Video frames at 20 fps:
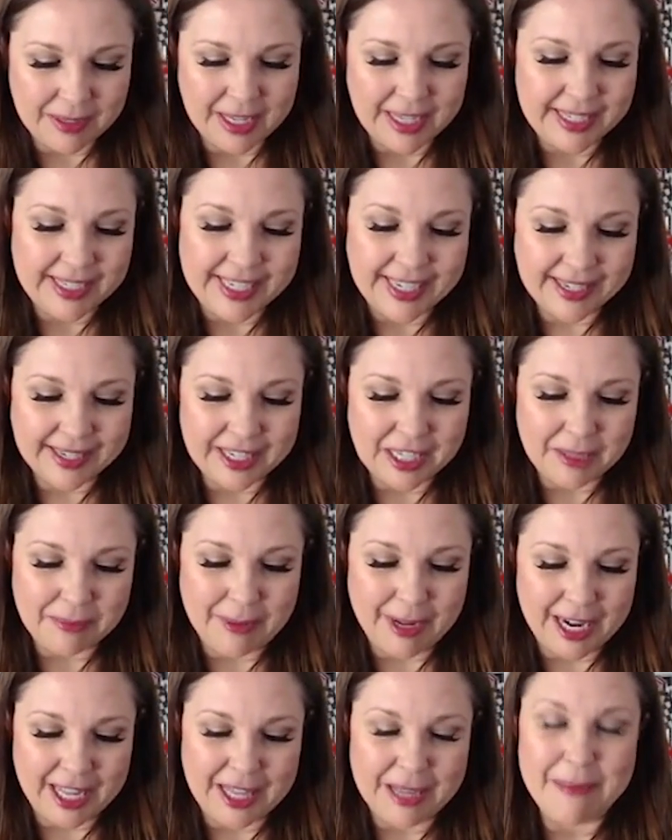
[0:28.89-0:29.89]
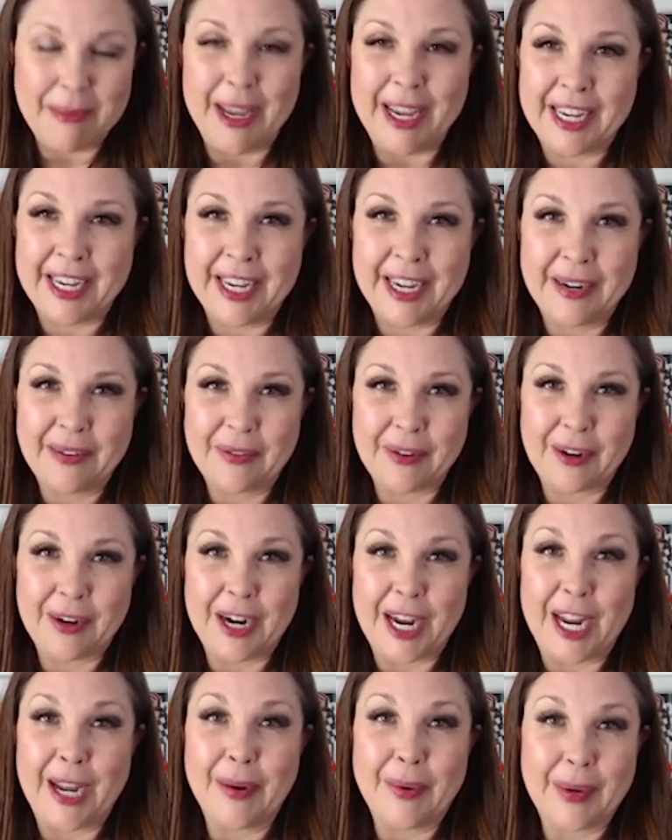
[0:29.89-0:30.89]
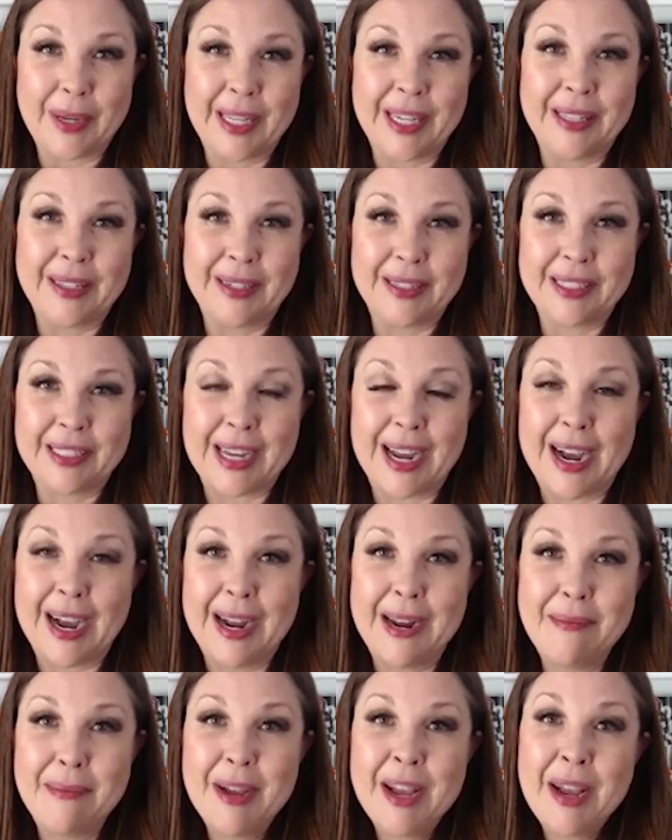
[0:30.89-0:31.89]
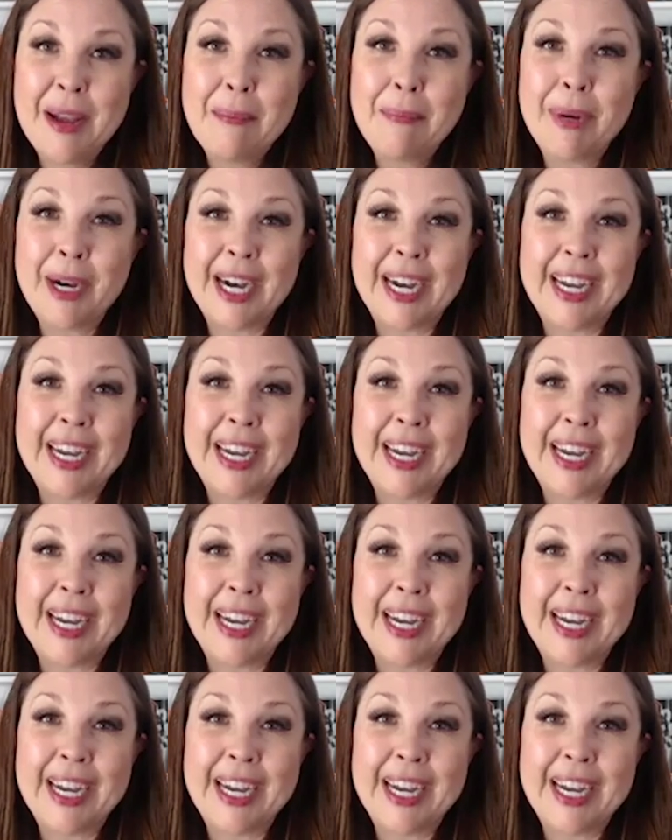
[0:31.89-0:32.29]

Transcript: this deal has been in the making for a really long time,